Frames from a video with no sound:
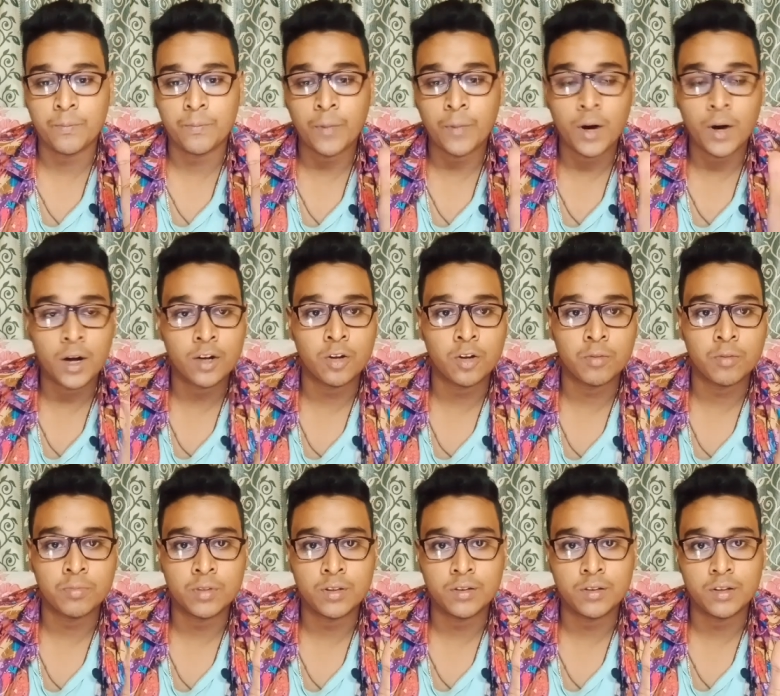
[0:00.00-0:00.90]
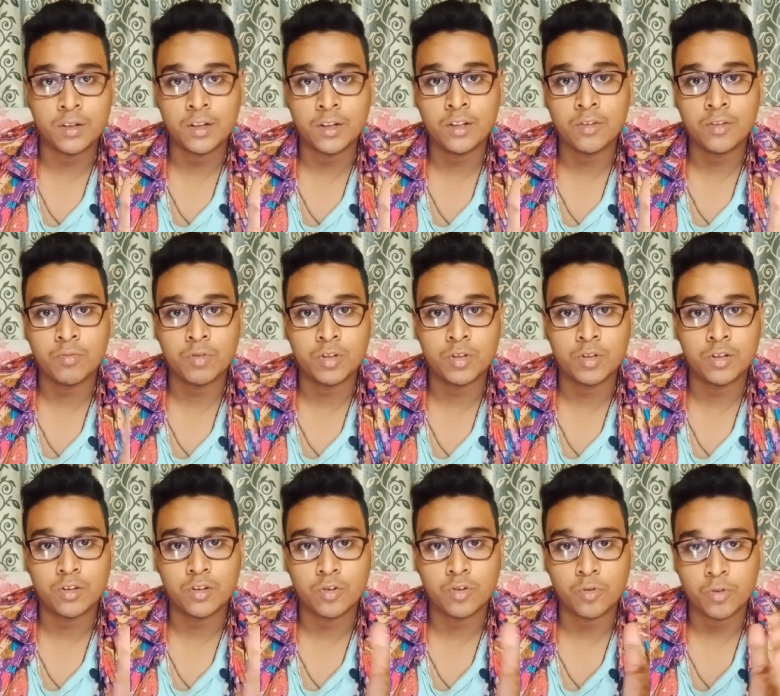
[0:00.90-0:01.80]
part of the series, which
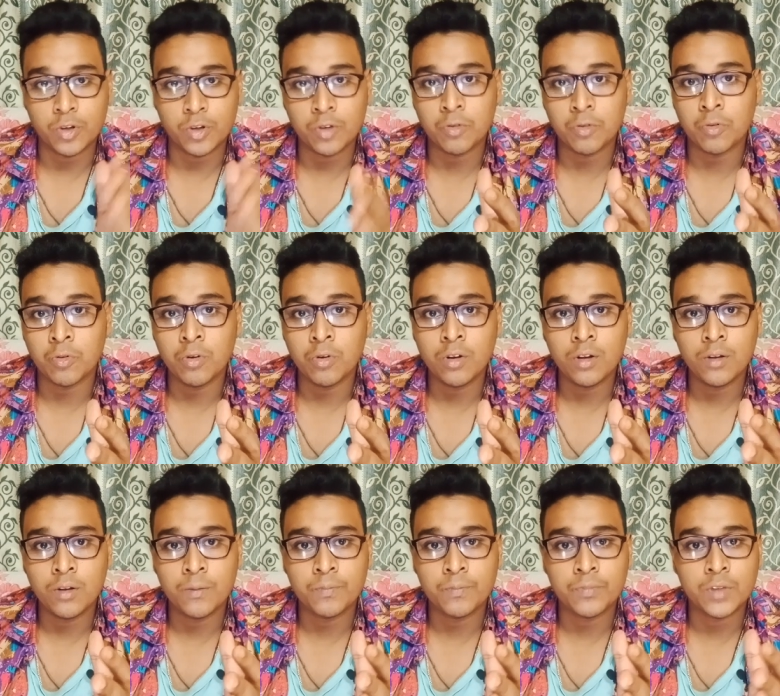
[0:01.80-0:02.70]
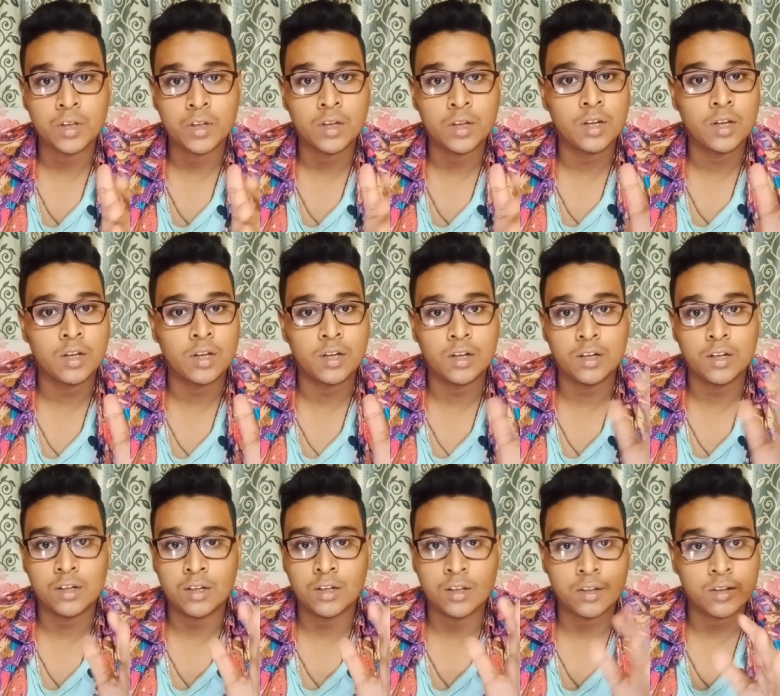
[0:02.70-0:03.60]
is Tokyo Ghoul.
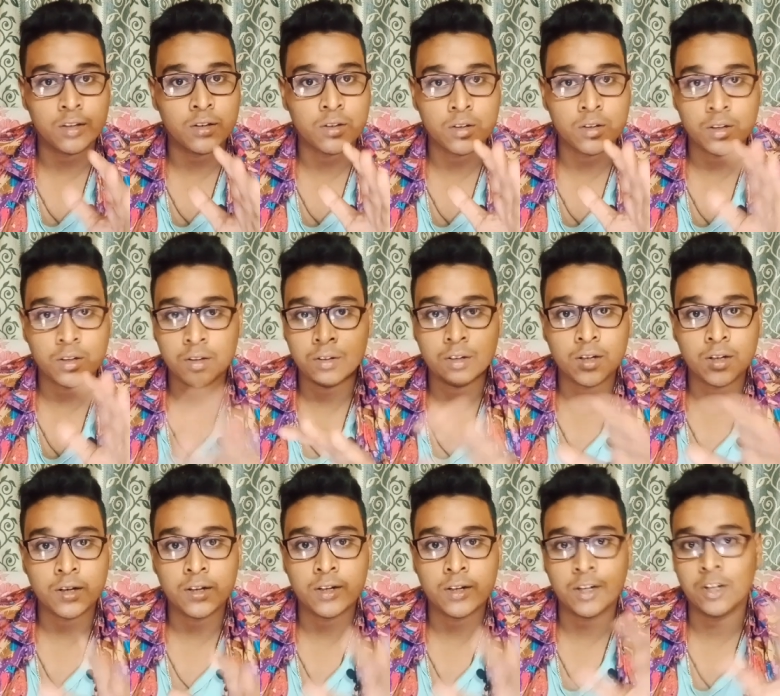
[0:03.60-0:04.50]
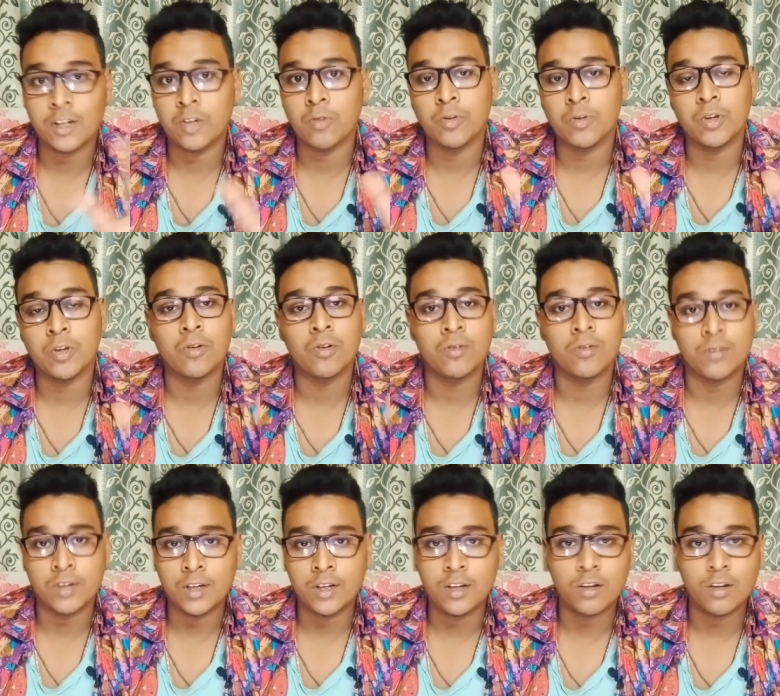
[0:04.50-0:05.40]
It doesn't contain Tokyo Ghoul
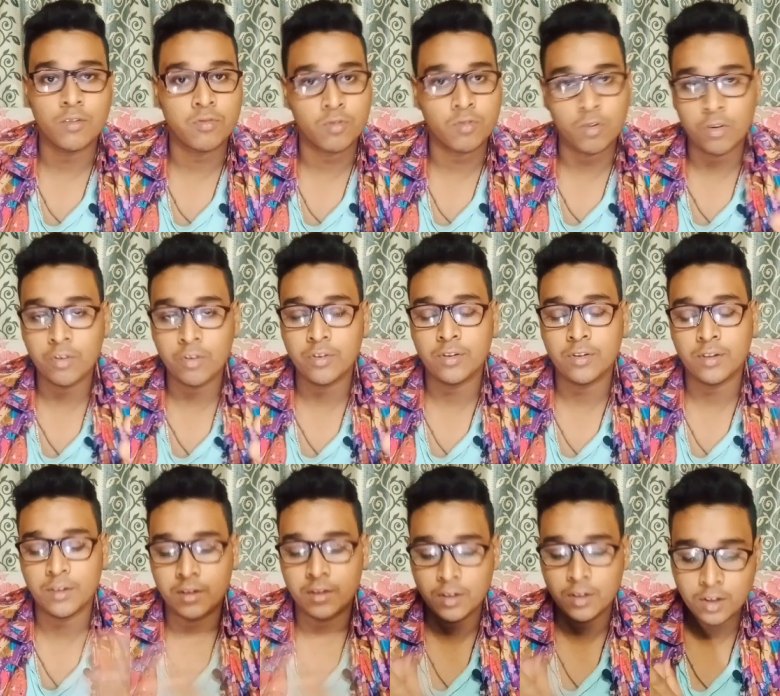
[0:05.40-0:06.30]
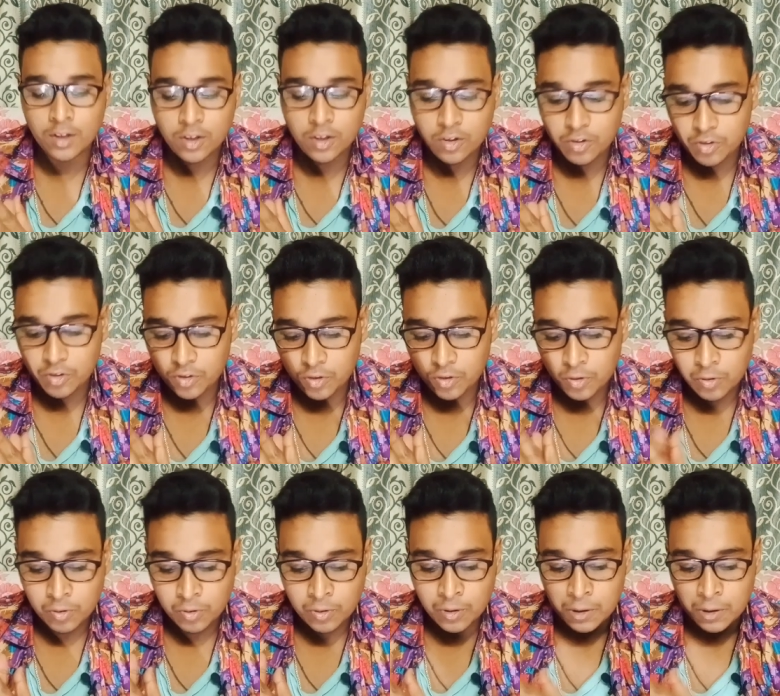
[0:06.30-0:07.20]
Re, of course.
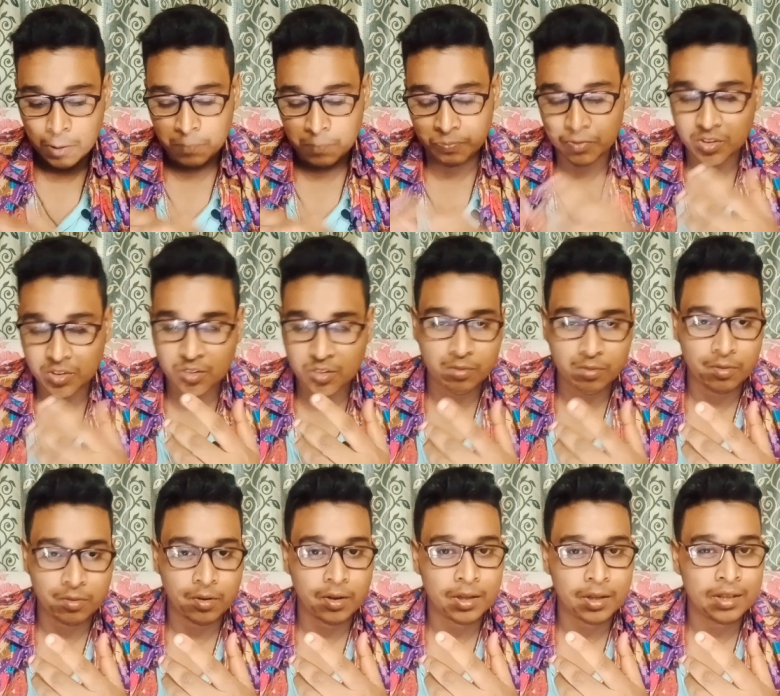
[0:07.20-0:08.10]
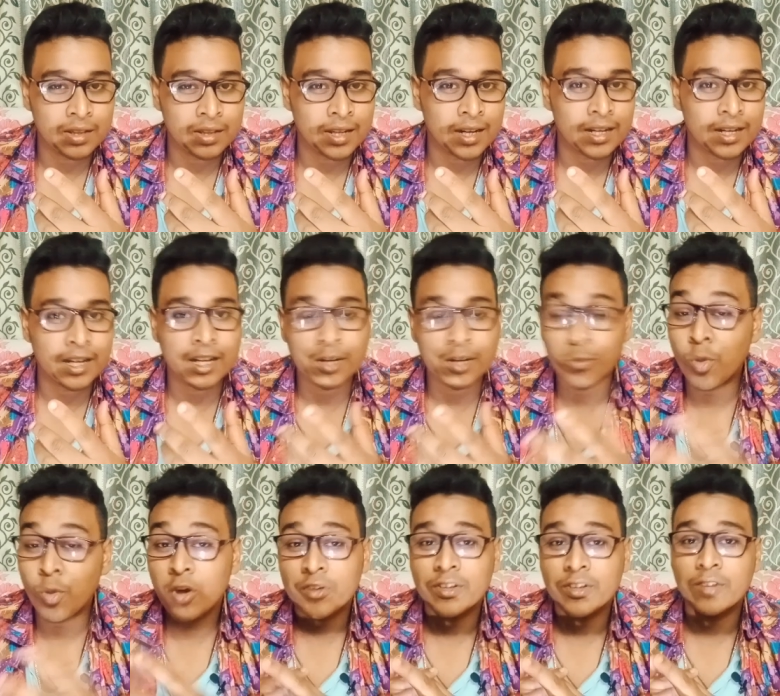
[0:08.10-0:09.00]
So in that
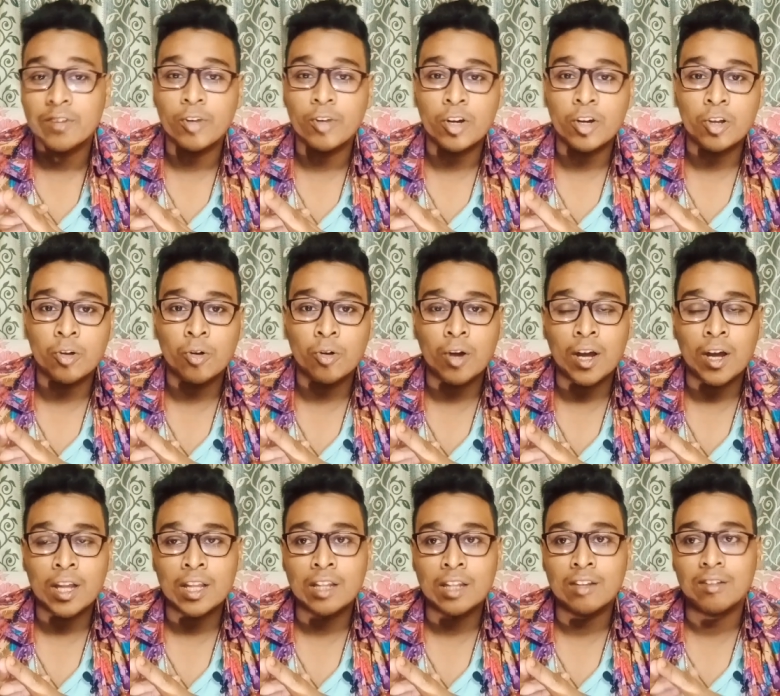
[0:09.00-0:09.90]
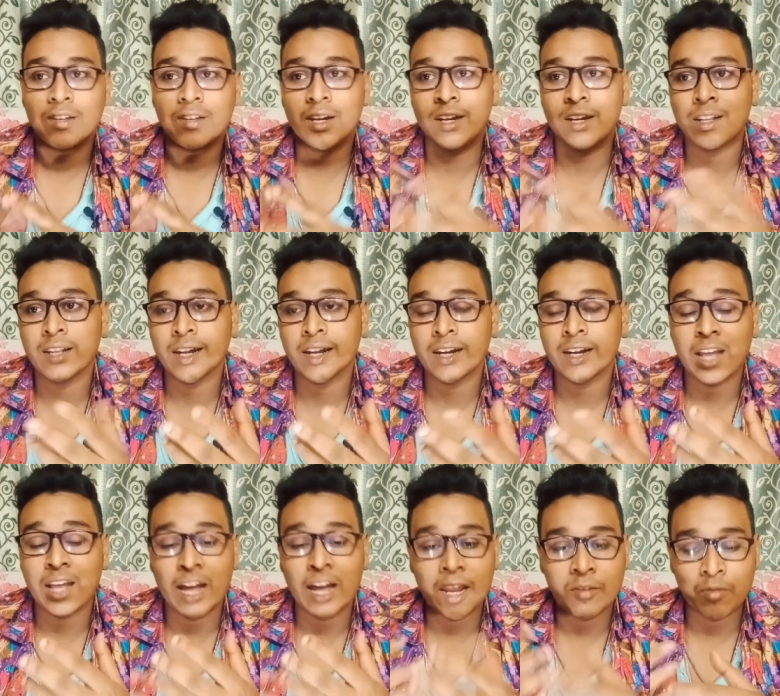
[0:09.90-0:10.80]
unboxing video I said
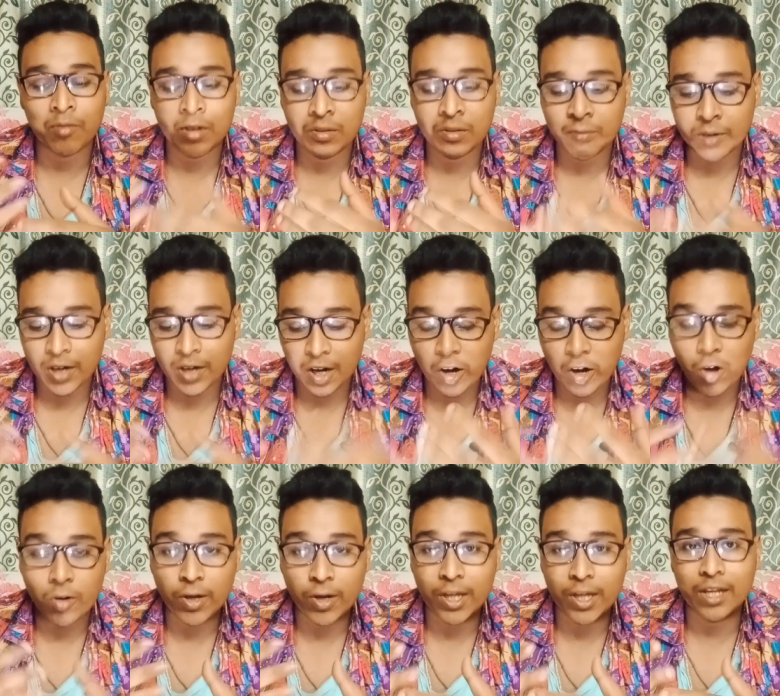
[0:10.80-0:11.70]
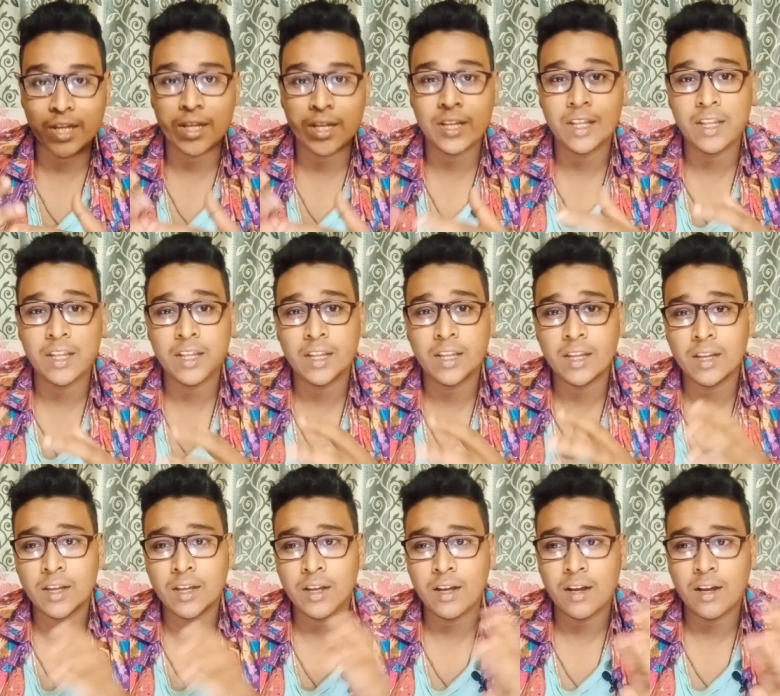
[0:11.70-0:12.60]
that I will be recording
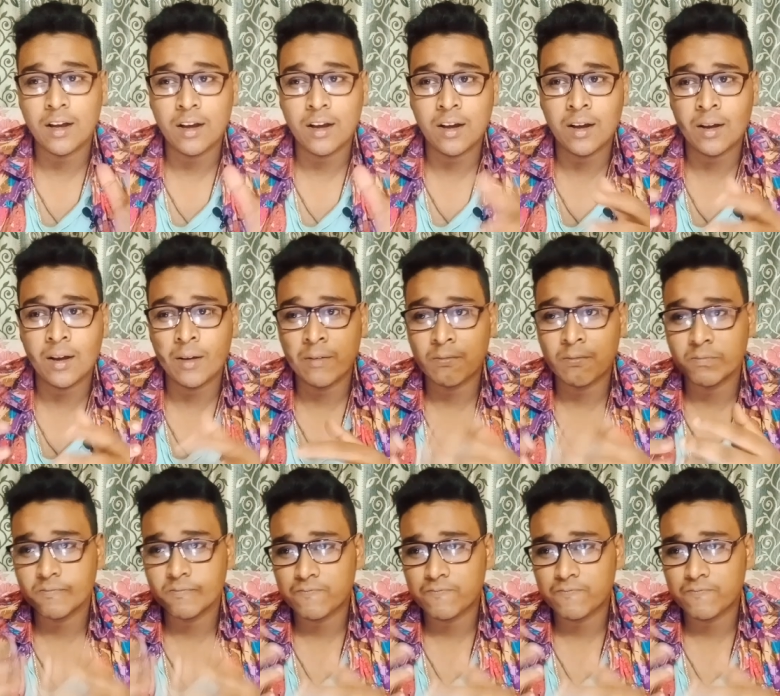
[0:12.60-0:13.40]
my